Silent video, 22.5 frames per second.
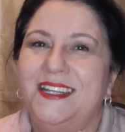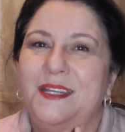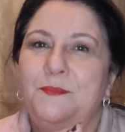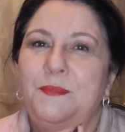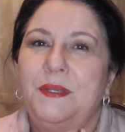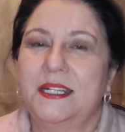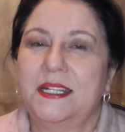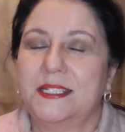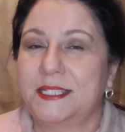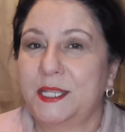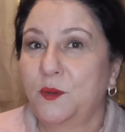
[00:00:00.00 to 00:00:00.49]

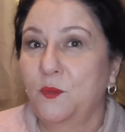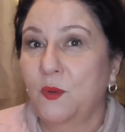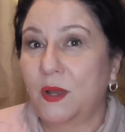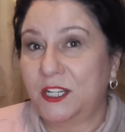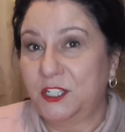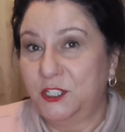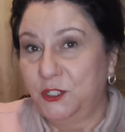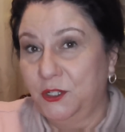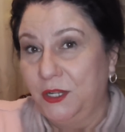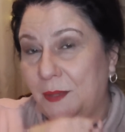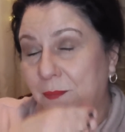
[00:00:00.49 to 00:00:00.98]
because he
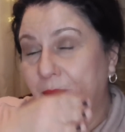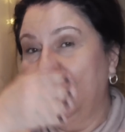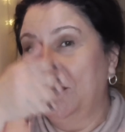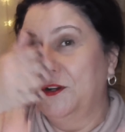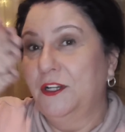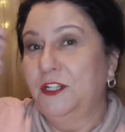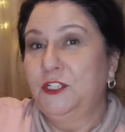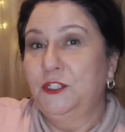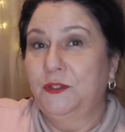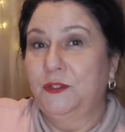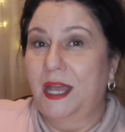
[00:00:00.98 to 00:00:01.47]
wanted to get
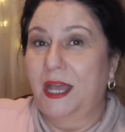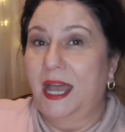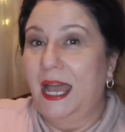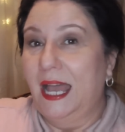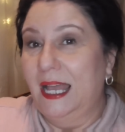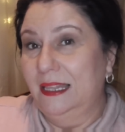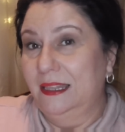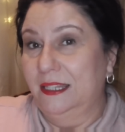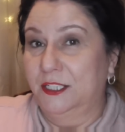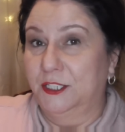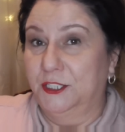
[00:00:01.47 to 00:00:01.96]
married to the
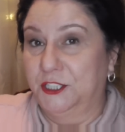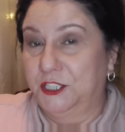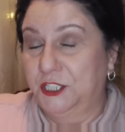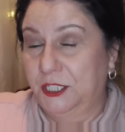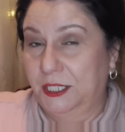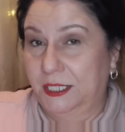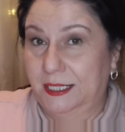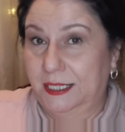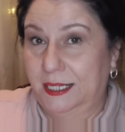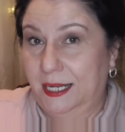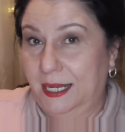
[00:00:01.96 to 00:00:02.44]
hot little
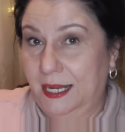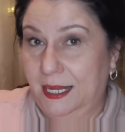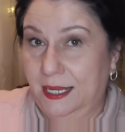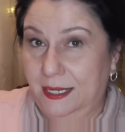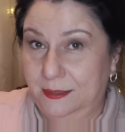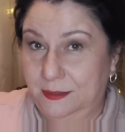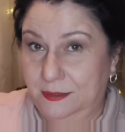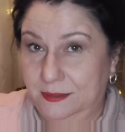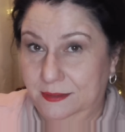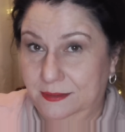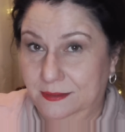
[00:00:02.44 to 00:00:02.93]
chick,
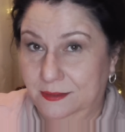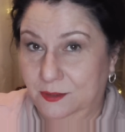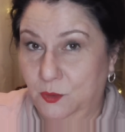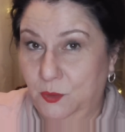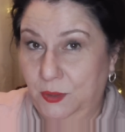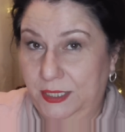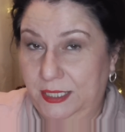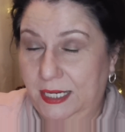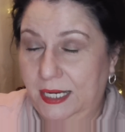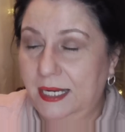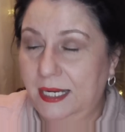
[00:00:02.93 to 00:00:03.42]

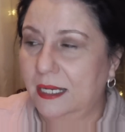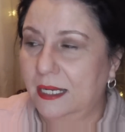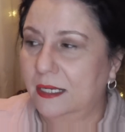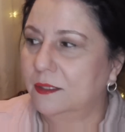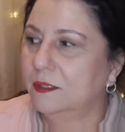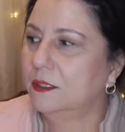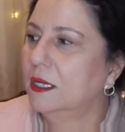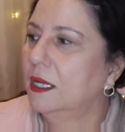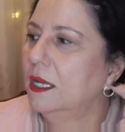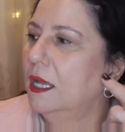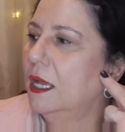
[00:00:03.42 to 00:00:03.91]
Queen Anne,